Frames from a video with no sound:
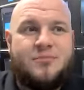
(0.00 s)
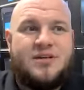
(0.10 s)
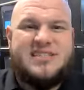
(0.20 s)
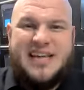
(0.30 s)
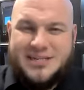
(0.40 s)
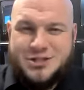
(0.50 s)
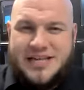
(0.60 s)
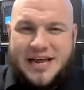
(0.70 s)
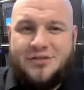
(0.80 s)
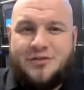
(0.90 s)
it's not
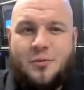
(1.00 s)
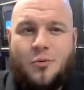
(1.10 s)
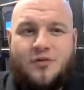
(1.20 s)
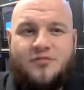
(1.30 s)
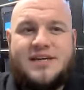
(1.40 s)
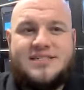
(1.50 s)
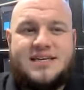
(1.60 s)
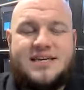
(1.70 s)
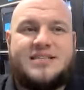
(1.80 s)
just anthropomorphizing,